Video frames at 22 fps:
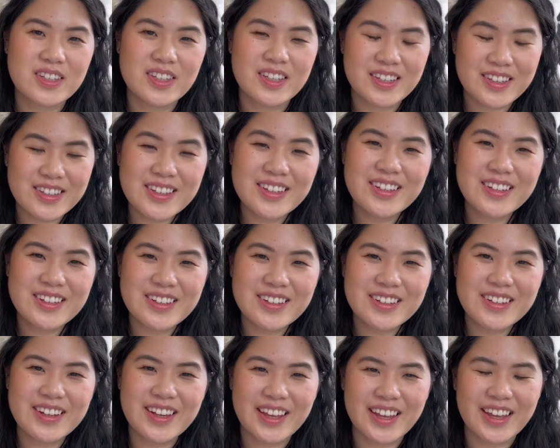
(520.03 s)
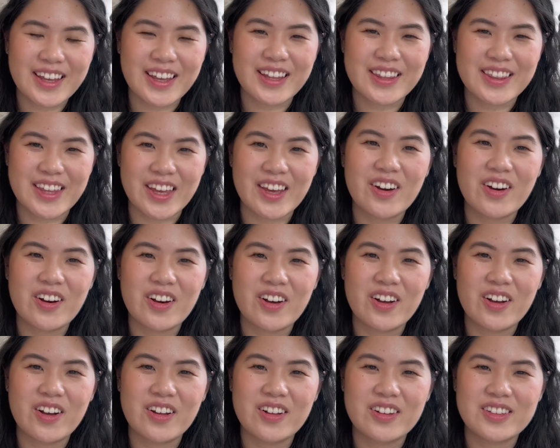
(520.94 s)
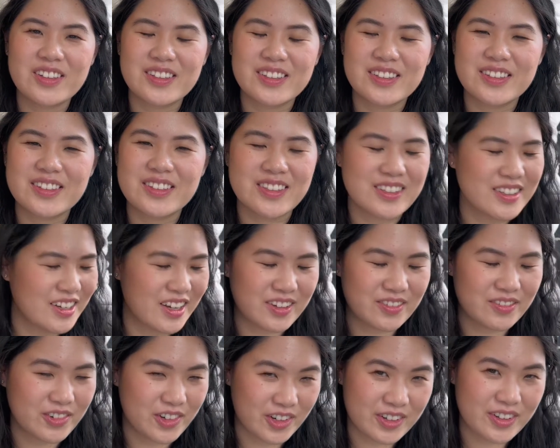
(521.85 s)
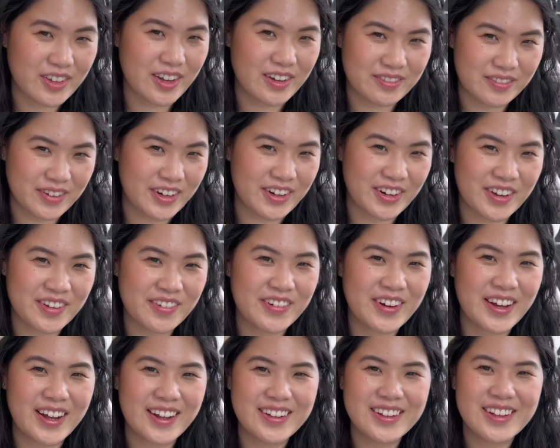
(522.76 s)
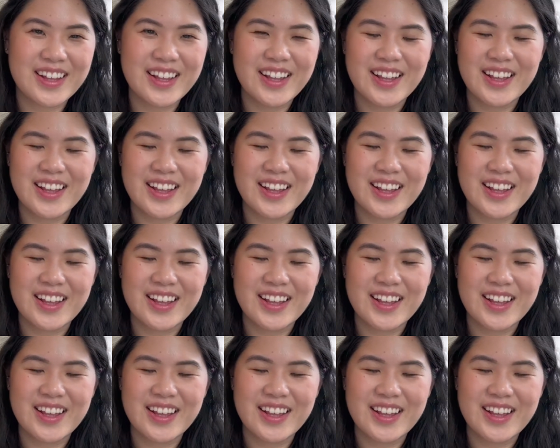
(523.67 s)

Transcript: in here and they all did not work out very well.